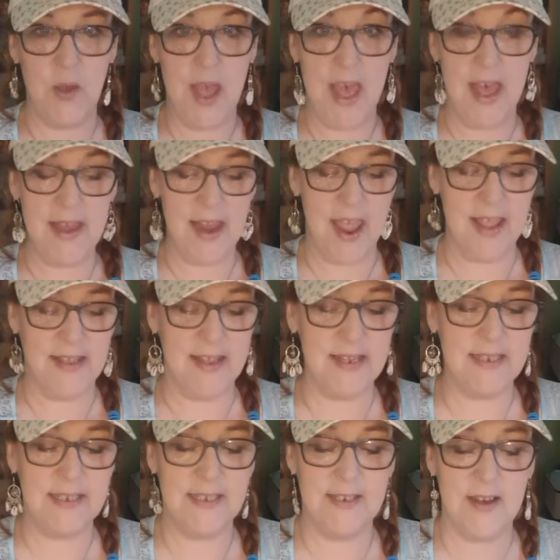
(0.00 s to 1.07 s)
ahead and get
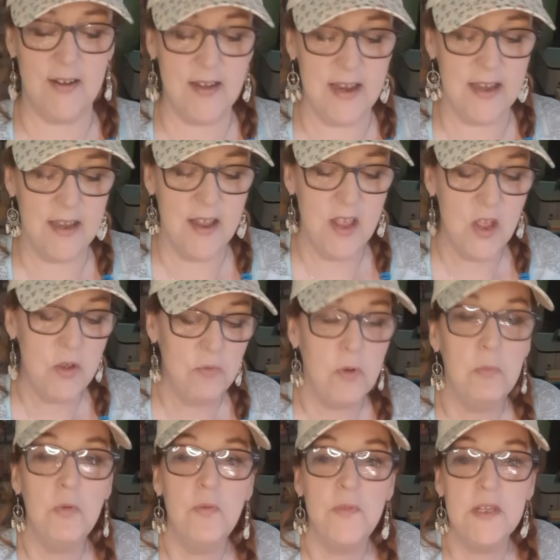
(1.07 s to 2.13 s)
started.
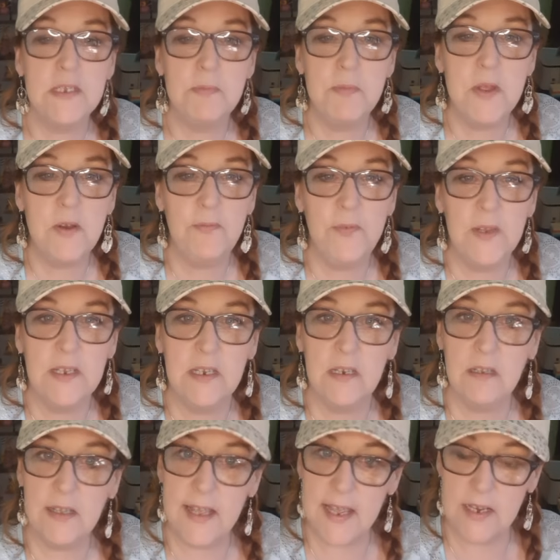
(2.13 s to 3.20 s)
We'll move this beautiful
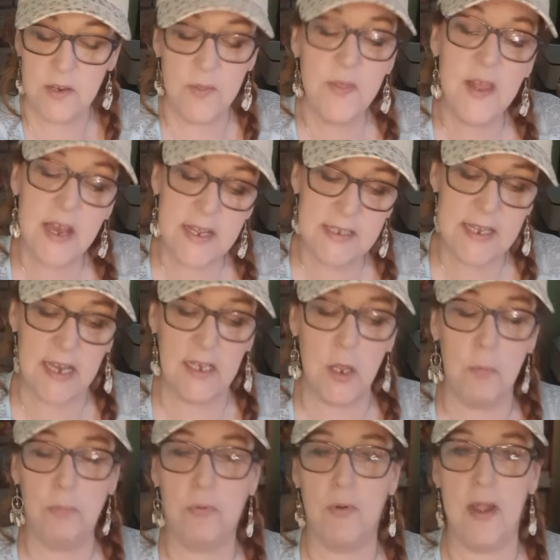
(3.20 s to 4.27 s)
little candle that I said a little
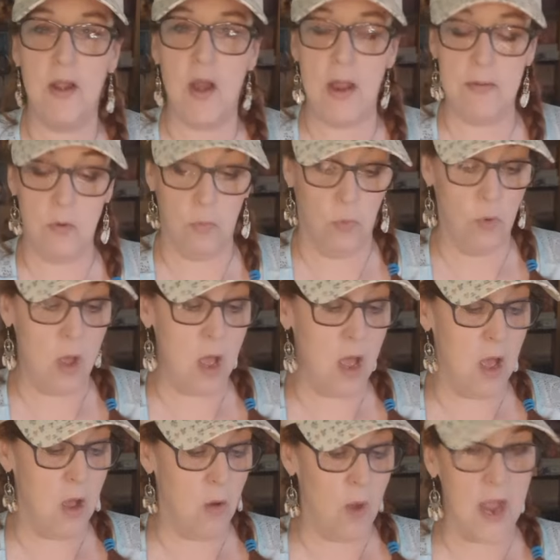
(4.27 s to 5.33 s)
prayer on.
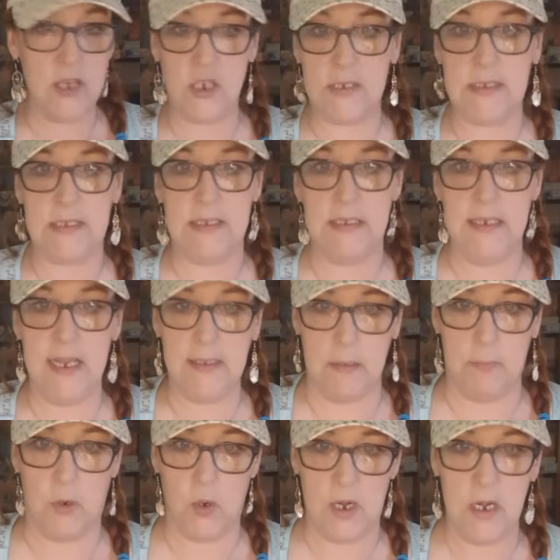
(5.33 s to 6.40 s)
Whoa, I just slid the
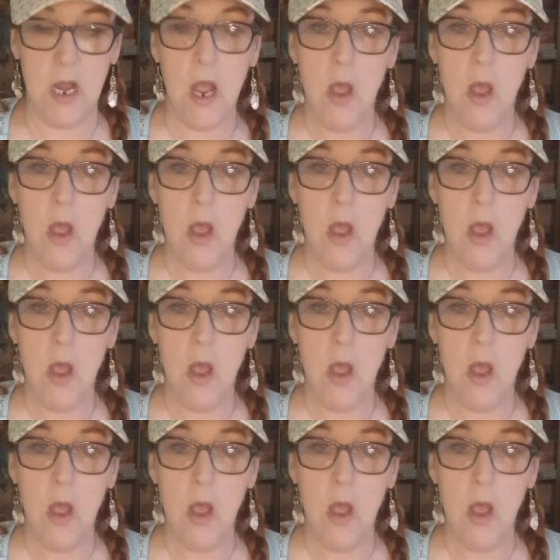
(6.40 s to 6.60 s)
board.